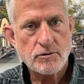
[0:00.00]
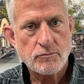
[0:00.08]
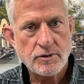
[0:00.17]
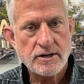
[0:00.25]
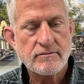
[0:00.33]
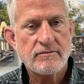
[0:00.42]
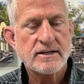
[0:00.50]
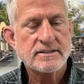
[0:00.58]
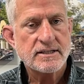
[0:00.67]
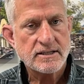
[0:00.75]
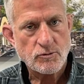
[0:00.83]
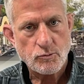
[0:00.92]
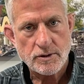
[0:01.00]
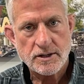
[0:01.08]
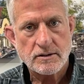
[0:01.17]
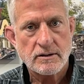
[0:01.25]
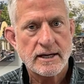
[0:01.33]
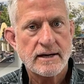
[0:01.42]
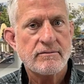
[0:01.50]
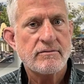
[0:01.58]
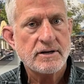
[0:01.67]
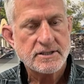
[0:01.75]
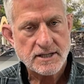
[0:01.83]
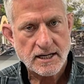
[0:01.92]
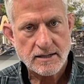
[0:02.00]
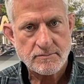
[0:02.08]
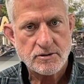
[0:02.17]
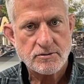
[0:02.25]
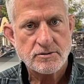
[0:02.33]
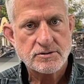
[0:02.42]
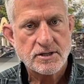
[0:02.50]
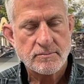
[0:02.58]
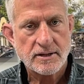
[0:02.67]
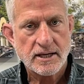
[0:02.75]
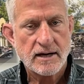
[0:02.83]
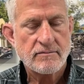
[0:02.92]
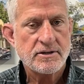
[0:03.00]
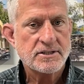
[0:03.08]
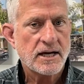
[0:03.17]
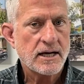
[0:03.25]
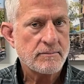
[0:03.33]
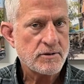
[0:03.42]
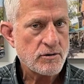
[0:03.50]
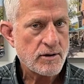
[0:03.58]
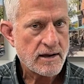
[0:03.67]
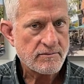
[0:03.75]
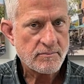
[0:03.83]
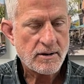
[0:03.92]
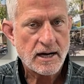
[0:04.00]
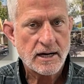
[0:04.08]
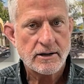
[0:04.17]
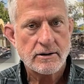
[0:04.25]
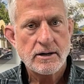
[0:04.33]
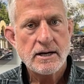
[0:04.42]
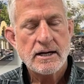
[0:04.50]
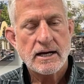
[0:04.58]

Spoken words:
you're reinventing the wheel every time you do something, every time you have a buyer,